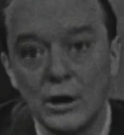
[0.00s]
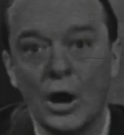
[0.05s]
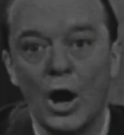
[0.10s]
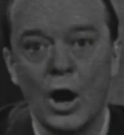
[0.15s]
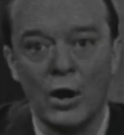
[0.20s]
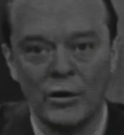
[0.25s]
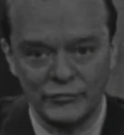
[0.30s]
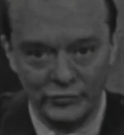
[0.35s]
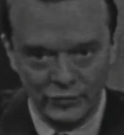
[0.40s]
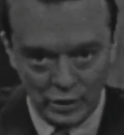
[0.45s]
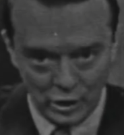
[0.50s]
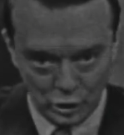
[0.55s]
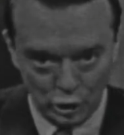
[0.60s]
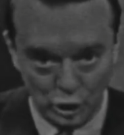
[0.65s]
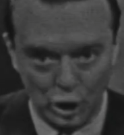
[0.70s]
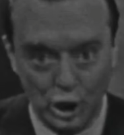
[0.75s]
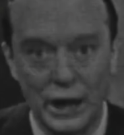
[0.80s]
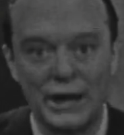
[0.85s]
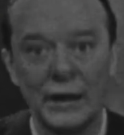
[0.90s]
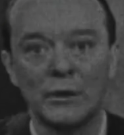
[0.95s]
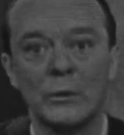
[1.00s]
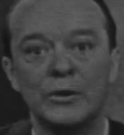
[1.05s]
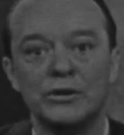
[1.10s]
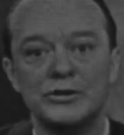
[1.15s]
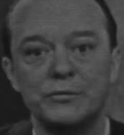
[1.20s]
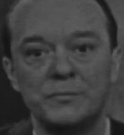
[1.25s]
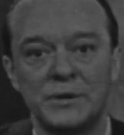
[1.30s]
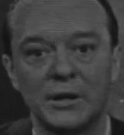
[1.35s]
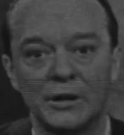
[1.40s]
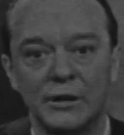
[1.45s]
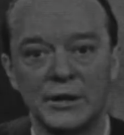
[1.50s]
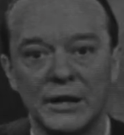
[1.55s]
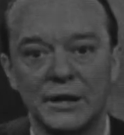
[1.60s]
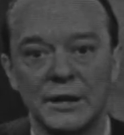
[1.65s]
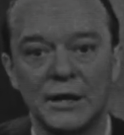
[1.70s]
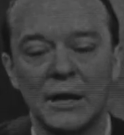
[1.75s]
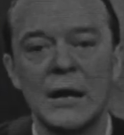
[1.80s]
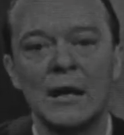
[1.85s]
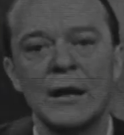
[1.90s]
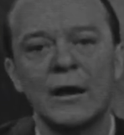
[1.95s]
of language, period.
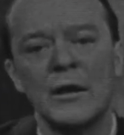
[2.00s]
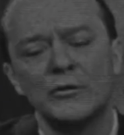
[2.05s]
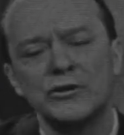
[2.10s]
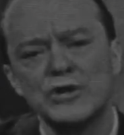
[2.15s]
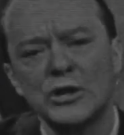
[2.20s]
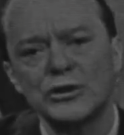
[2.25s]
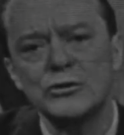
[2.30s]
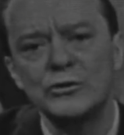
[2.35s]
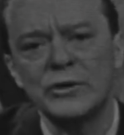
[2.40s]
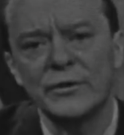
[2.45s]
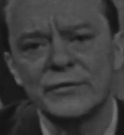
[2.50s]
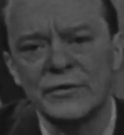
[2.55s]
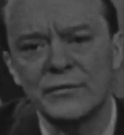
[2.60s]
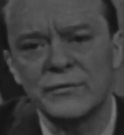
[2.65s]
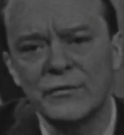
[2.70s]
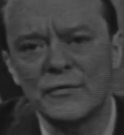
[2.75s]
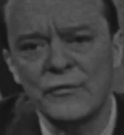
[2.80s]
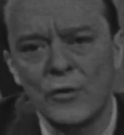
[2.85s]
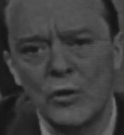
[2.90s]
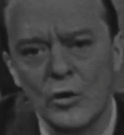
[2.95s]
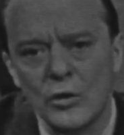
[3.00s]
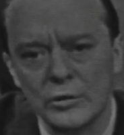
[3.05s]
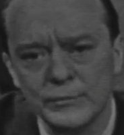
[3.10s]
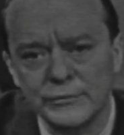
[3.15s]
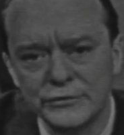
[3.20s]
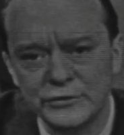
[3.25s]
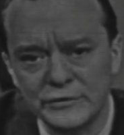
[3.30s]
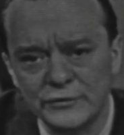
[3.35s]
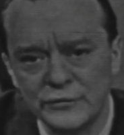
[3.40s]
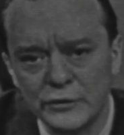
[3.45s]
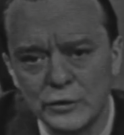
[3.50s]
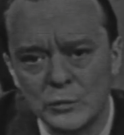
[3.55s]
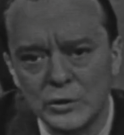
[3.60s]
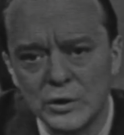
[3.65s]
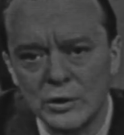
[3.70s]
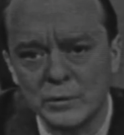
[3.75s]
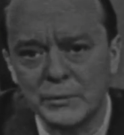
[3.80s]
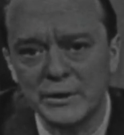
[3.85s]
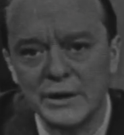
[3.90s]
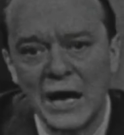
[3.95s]
In other words, there are two different forms, if you
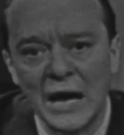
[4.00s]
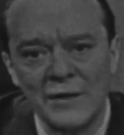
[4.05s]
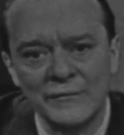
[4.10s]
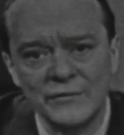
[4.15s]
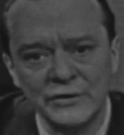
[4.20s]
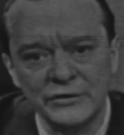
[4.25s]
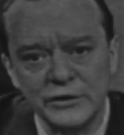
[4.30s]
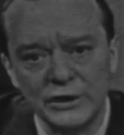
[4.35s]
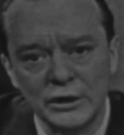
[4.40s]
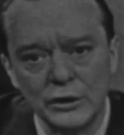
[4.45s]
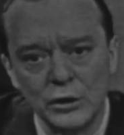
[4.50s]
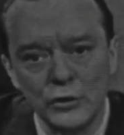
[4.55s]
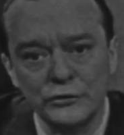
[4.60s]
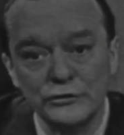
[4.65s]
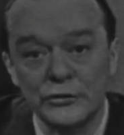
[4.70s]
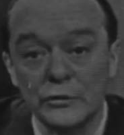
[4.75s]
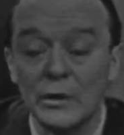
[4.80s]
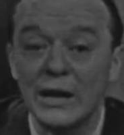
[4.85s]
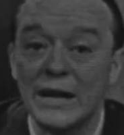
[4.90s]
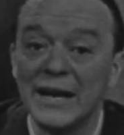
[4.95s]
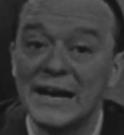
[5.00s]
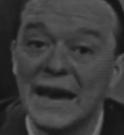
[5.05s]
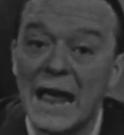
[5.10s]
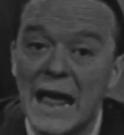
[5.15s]
will, but obviously closely related,